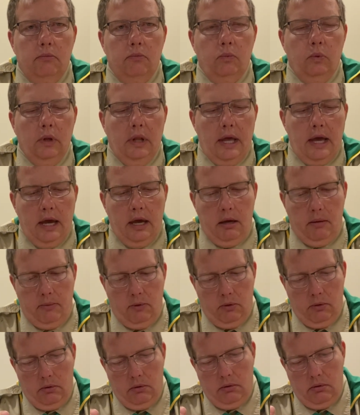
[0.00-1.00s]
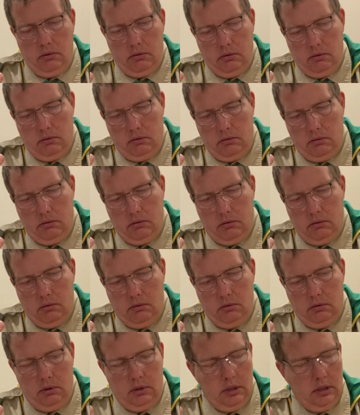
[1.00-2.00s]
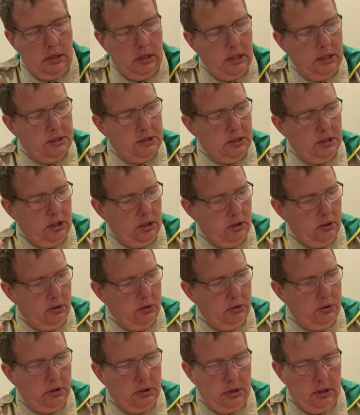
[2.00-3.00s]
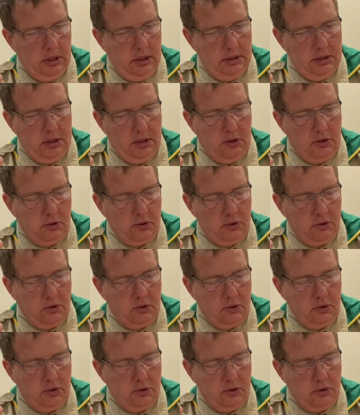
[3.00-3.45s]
reliable, easy to use, easy to